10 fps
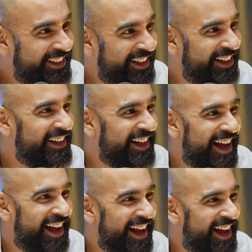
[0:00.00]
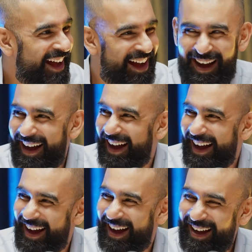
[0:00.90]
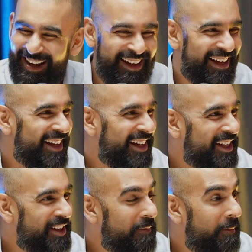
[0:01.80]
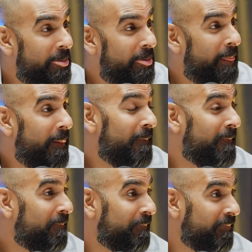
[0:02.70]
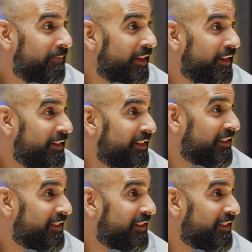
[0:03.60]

a kid, right? But I did a long stint, and I